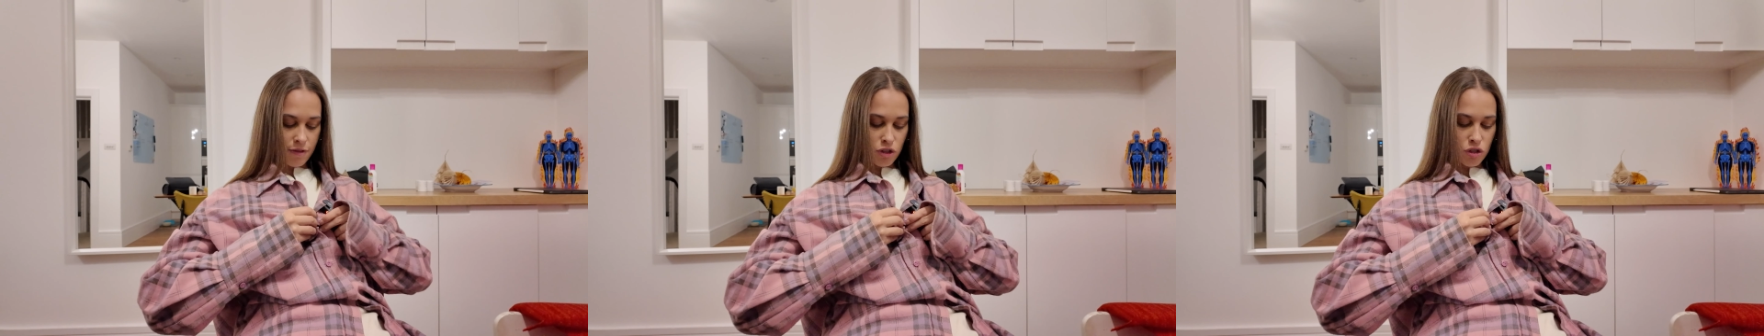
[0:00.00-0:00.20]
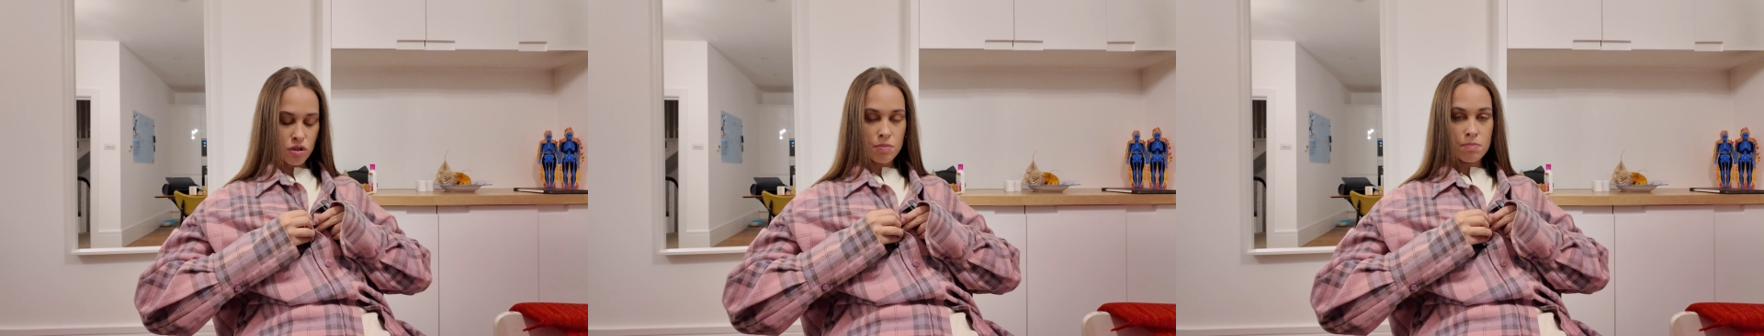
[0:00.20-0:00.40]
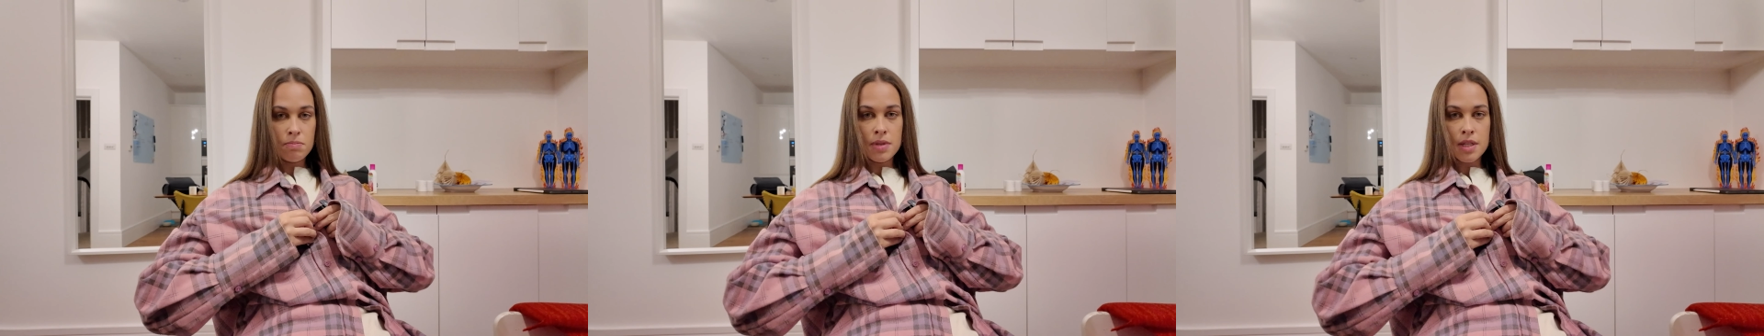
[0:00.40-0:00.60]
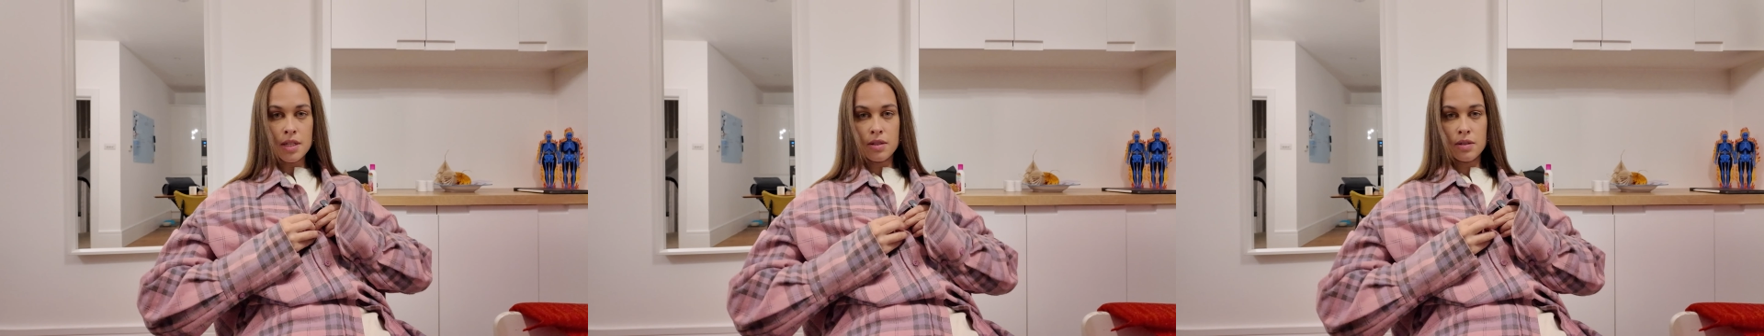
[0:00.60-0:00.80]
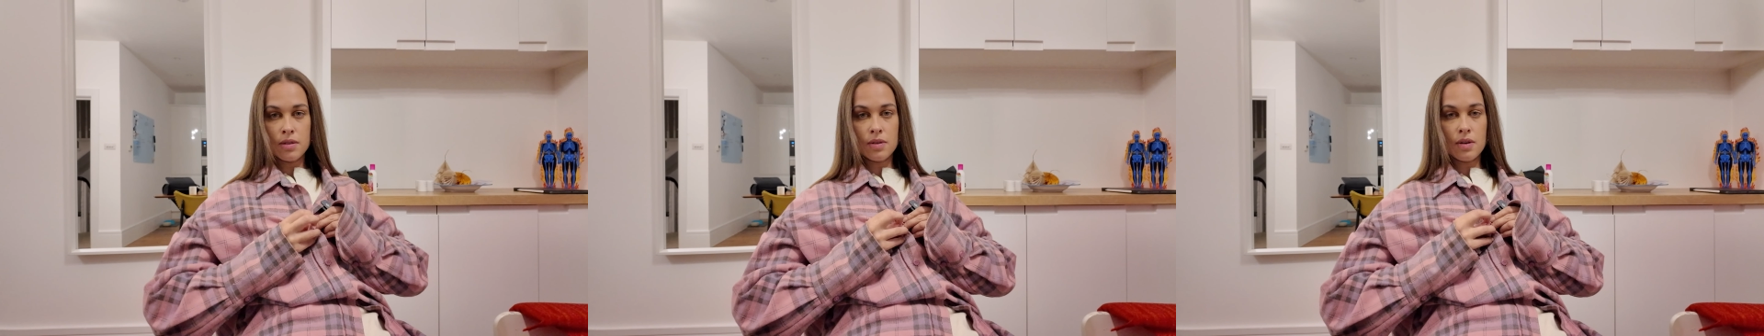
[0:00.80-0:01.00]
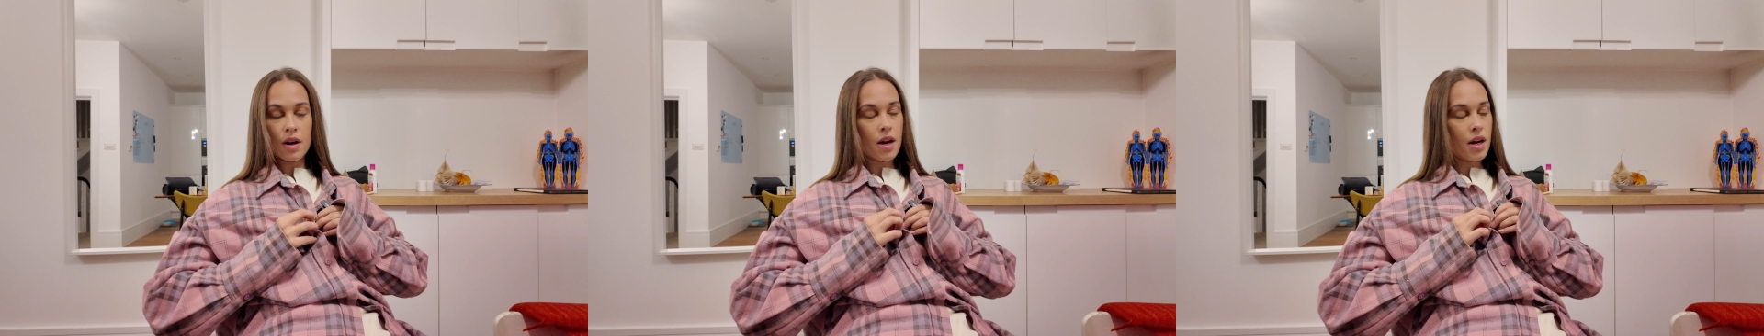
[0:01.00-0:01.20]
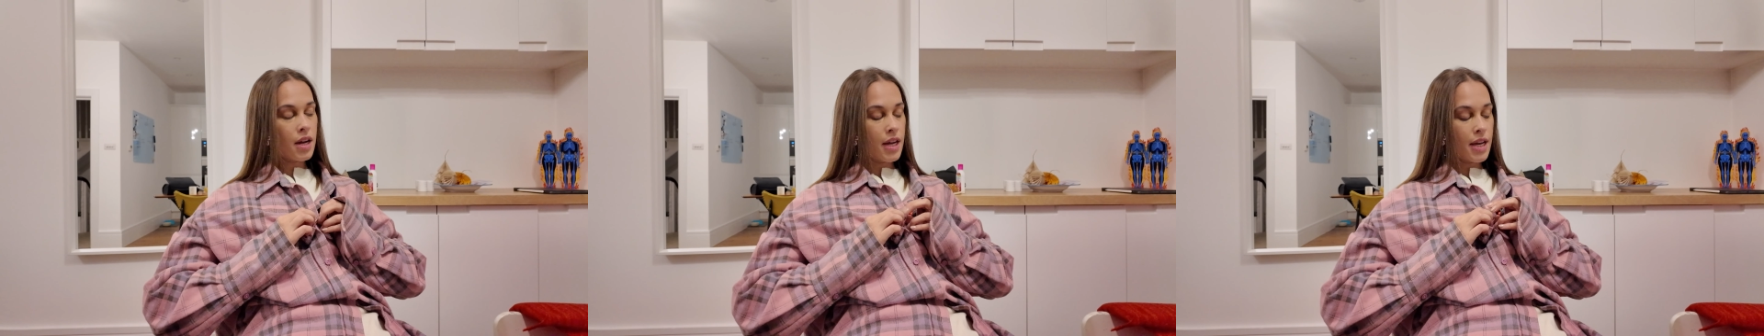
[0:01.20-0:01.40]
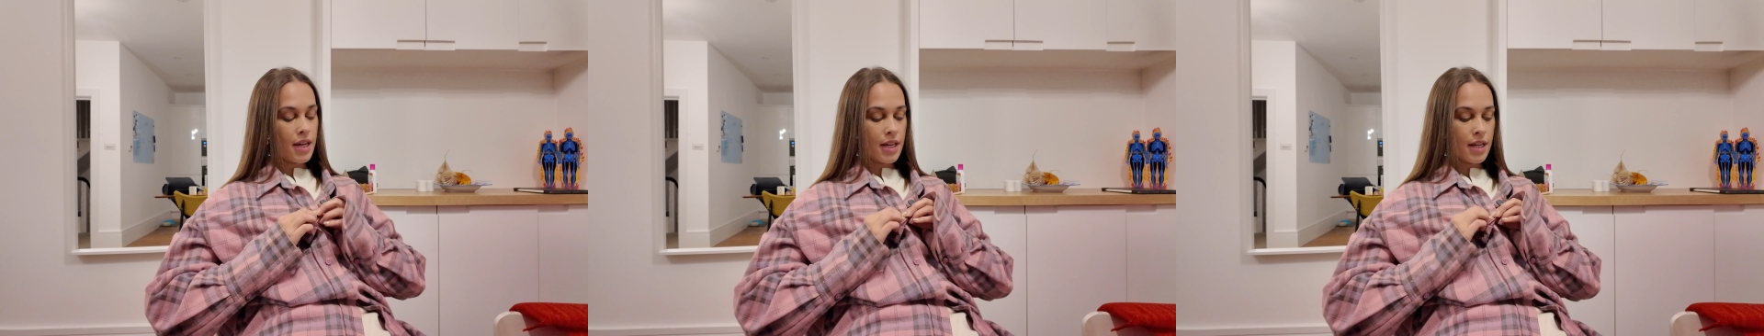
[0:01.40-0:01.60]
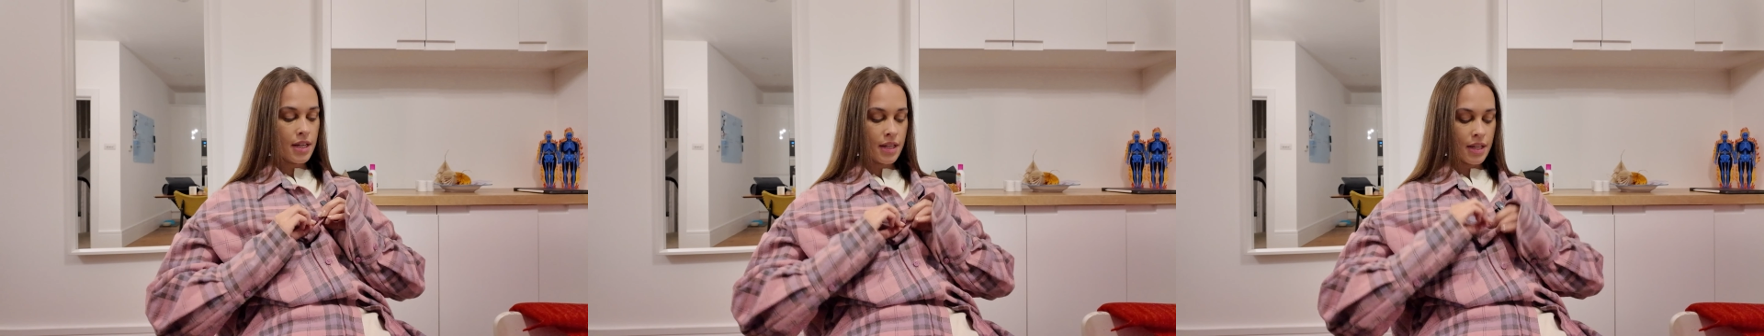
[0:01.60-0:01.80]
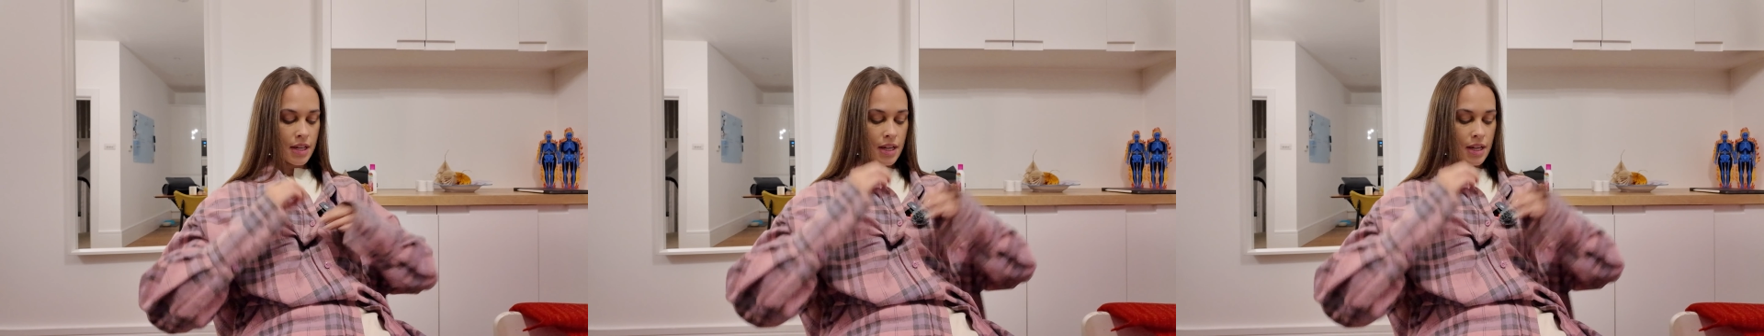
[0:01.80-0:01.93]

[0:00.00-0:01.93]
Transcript: have a good meal. I,